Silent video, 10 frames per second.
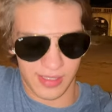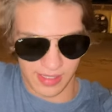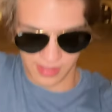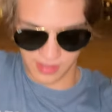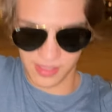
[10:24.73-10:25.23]

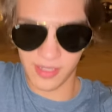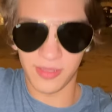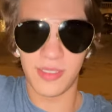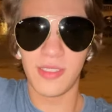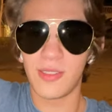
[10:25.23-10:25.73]
And you know,
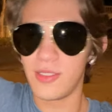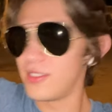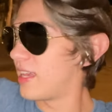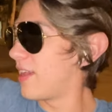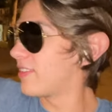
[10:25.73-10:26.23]

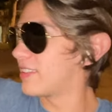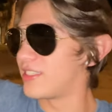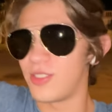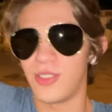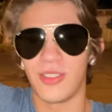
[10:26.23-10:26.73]
just having
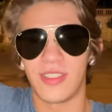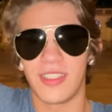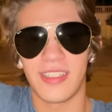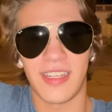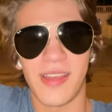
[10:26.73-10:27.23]
this shirt
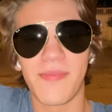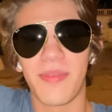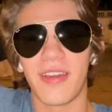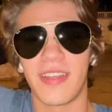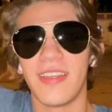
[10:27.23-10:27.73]
that I
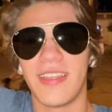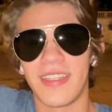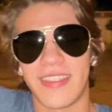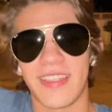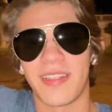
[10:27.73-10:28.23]
bought
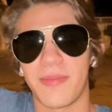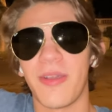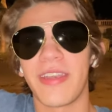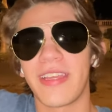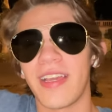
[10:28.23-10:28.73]
in Santa
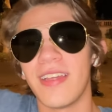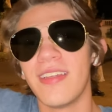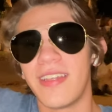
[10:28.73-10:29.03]
Monica